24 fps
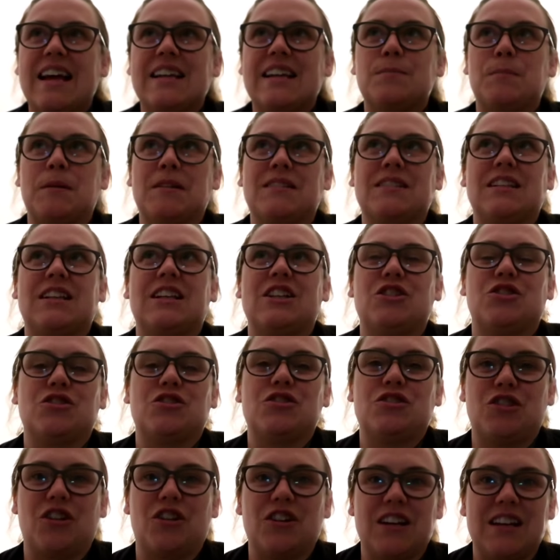he's basically
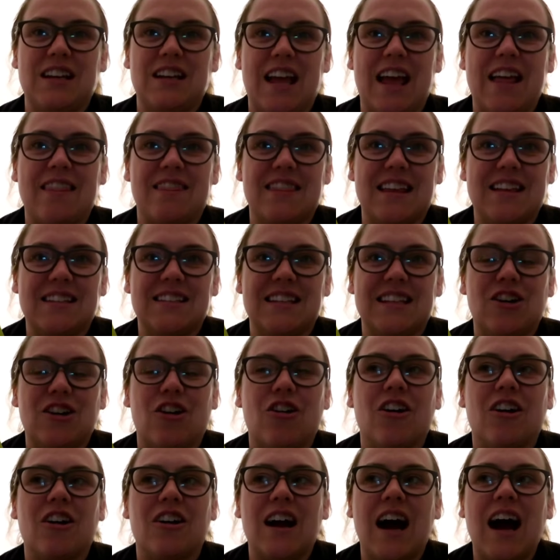just started in this
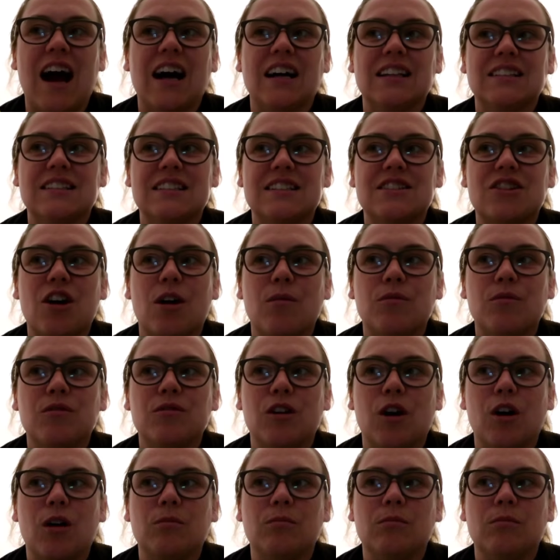ER and he's come
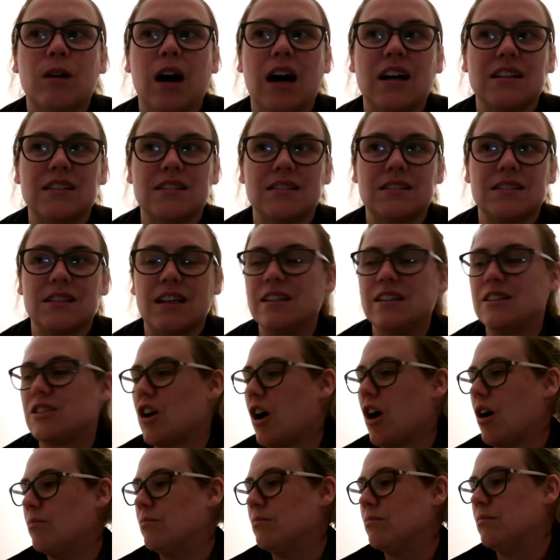from as he's
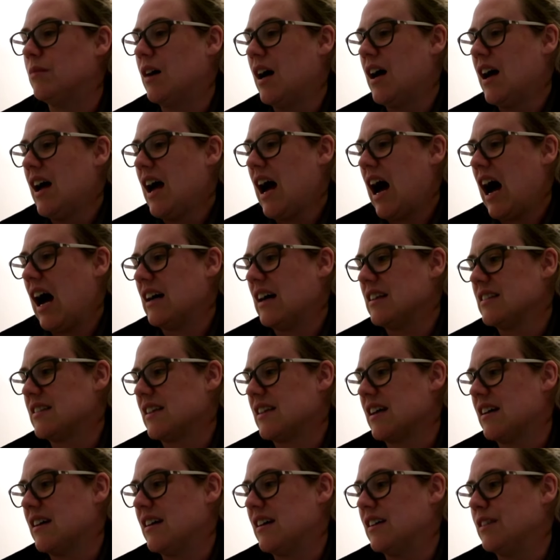come as
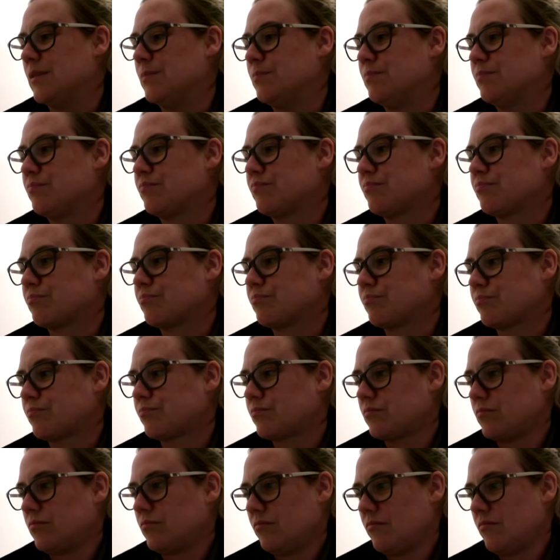a
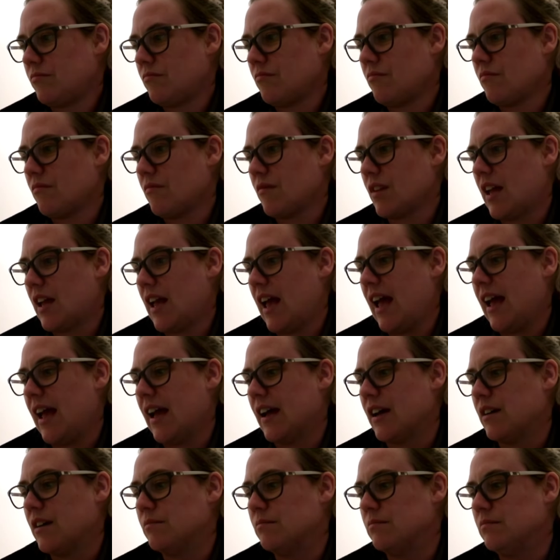
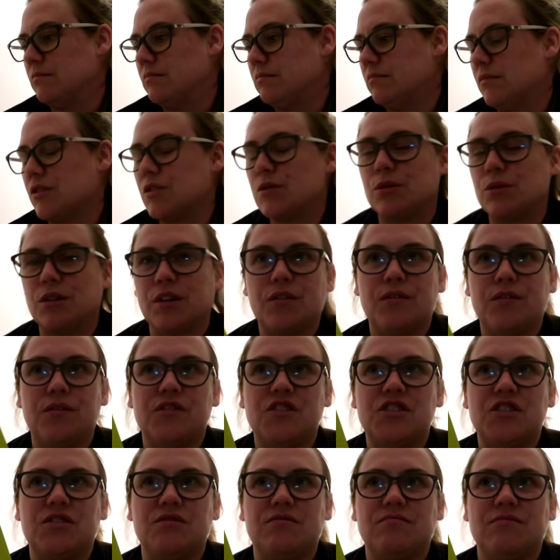um sort of
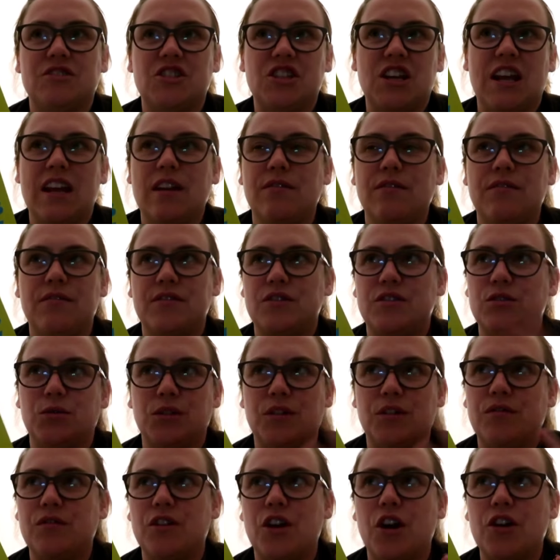chief
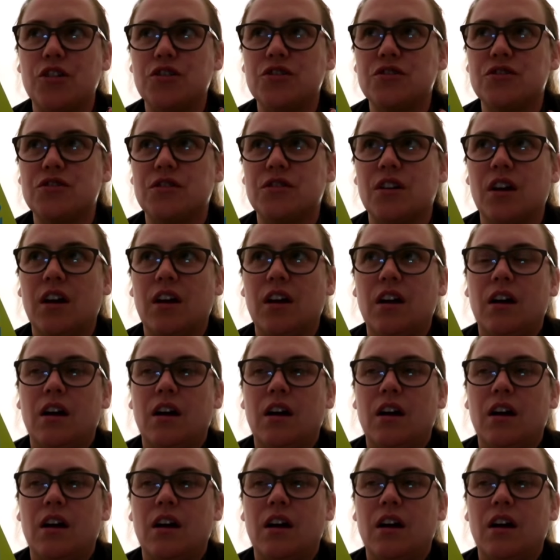sort of nurse